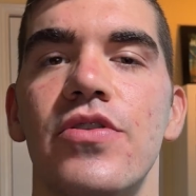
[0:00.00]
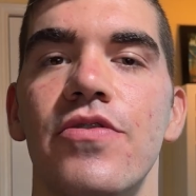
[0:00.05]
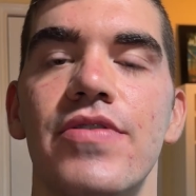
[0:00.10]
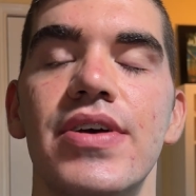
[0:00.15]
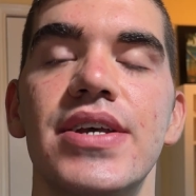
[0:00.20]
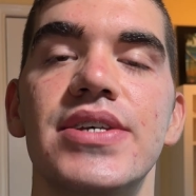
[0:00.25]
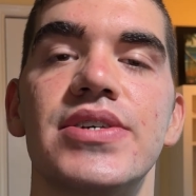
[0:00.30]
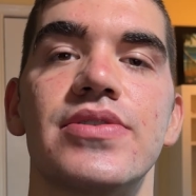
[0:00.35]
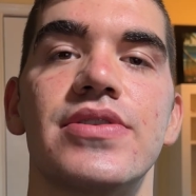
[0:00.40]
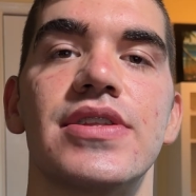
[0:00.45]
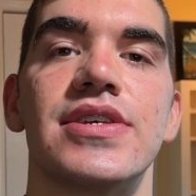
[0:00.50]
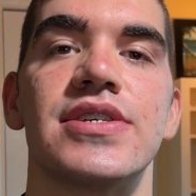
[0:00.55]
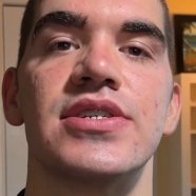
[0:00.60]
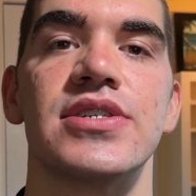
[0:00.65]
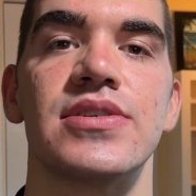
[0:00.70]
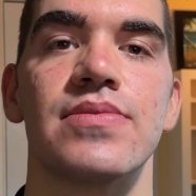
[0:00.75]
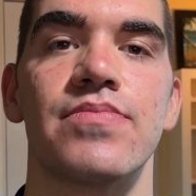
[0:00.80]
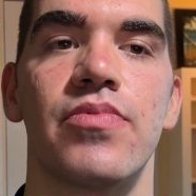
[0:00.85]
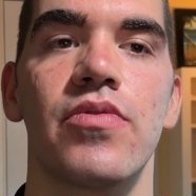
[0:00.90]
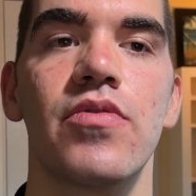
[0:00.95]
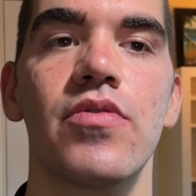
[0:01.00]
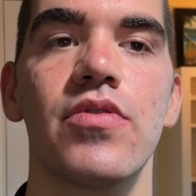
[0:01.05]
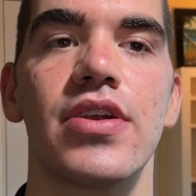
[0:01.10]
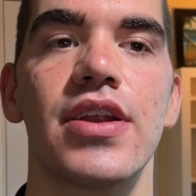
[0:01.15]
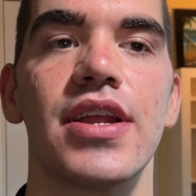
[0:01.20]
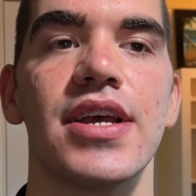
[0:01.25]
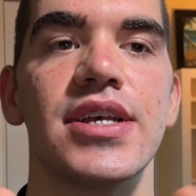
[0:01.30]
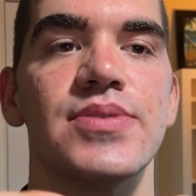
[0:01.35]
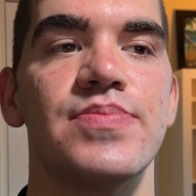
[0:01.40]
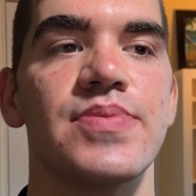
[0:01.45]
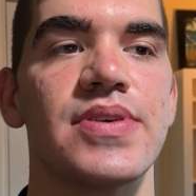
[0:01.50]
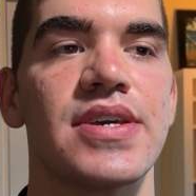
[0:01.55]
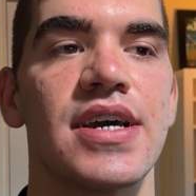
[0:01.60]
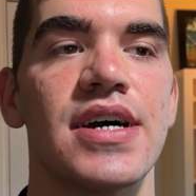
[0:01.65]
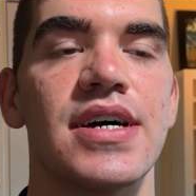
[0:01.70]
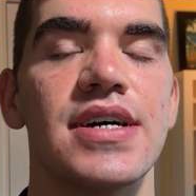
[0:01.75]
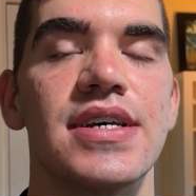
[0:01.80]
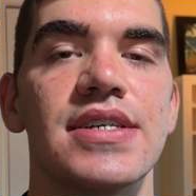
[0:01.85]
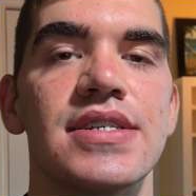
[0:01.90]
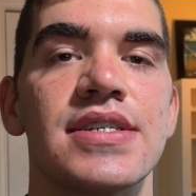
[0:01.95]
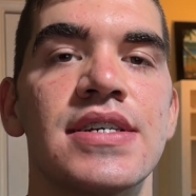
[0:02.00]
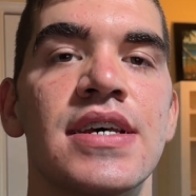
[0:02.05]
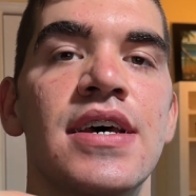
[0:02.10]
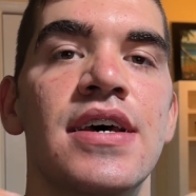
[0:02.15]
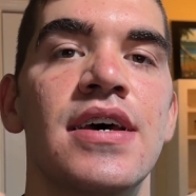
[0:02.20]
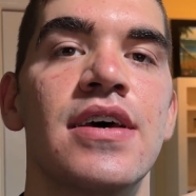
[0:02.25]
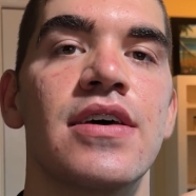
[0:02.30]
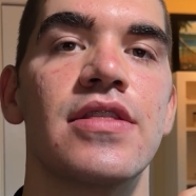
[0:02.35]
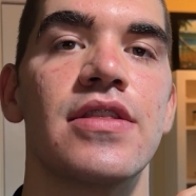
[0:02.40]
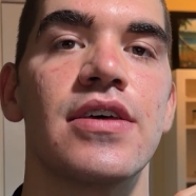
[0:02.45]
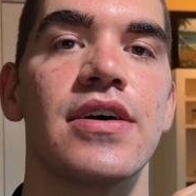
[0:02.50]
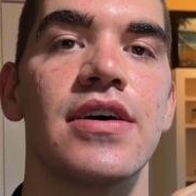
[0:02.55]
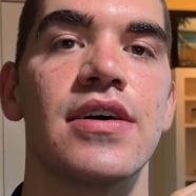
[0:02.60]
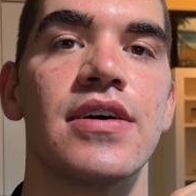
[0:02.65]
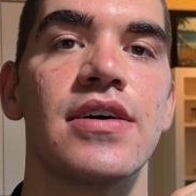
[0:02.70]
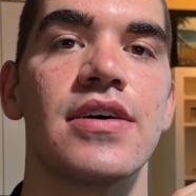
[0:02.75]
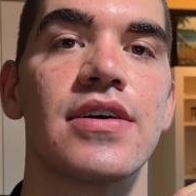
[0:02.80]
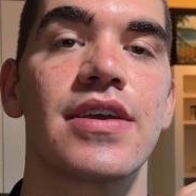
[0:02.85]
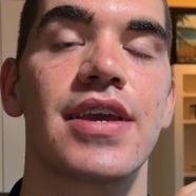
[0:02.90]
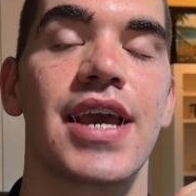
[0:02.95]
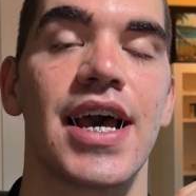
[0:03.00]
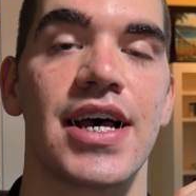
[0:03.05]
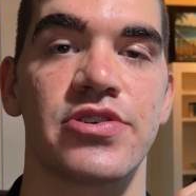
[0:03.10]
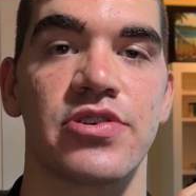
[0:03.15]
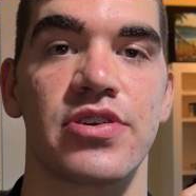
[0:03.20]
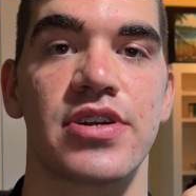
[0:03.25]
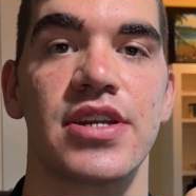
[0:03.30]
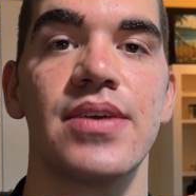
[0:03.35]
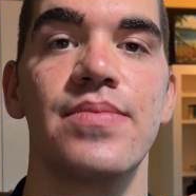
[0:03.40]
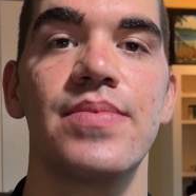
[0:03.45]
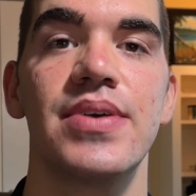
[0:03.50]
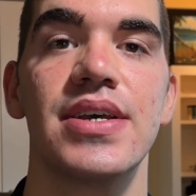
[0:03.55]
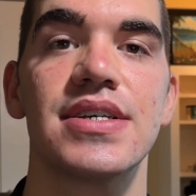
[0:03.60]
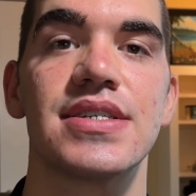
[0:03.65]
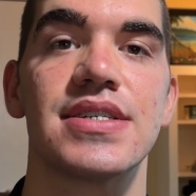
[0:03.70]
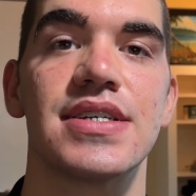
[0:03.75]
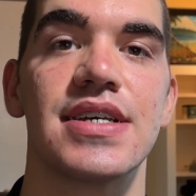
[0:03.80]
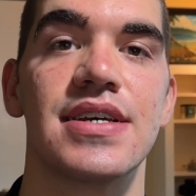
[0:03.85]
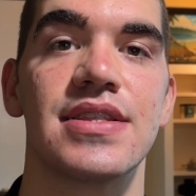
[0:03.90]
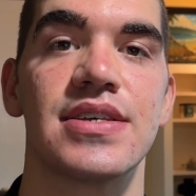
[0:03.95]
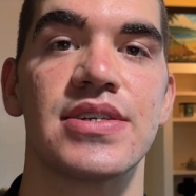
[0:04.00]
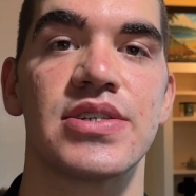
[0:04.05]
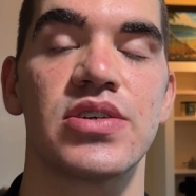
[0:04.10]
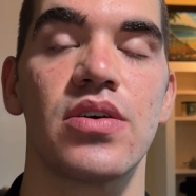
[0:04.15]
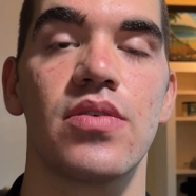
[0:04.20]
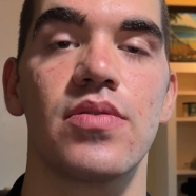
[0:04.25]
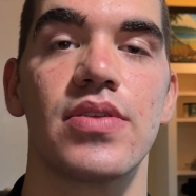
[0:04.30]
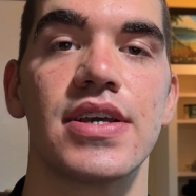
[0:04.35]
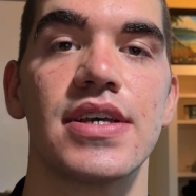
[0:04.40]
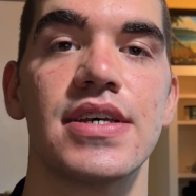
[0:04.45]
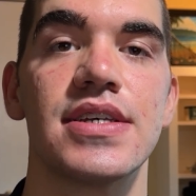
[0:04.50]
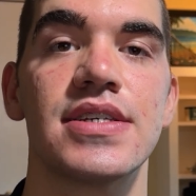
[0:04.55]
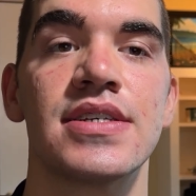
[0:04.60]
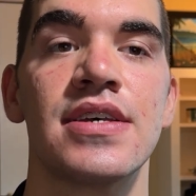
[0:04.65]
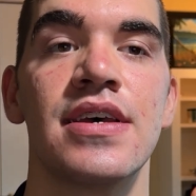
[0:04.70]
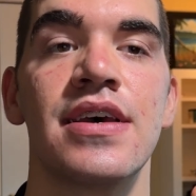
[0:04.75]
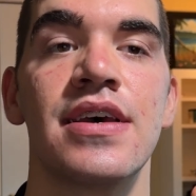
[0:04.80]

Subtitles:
reason this is important is because the gastrocnemius and the soleus,